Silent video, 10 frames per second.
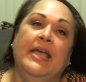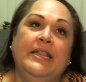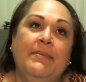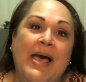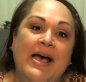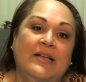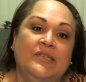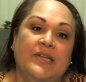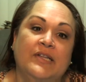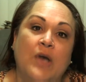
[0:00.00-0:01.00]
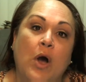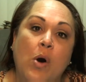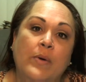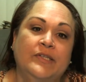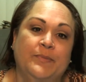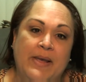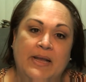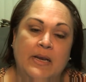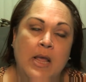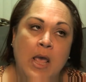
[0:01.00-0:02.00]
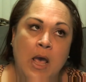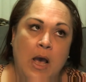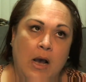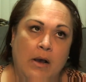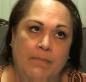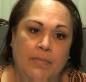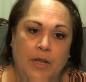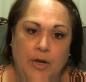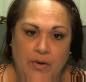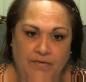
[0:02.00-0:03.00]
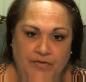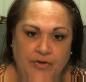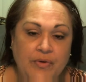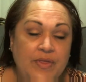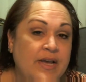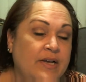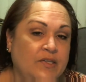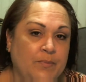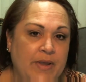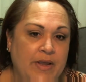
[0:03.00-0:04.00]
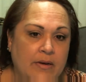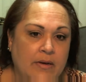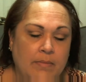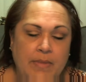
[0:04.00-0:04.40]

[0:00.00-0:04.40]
in the past, it's always been, if you do this, me and